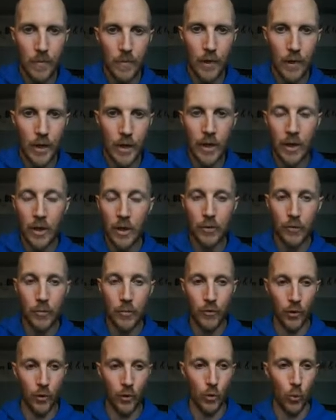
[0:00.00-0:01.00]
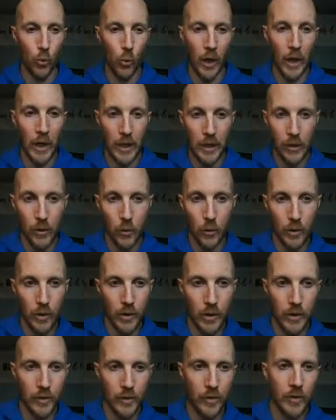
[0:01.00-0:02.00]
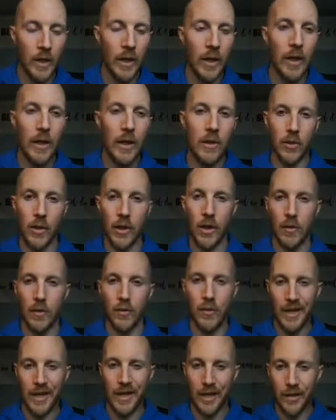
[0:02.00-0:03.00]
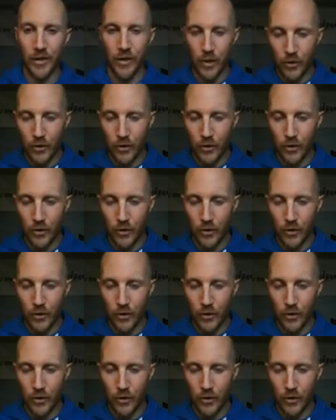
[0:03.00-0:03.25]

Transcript: Okay, now let's move to the y coordinates. So I have, again,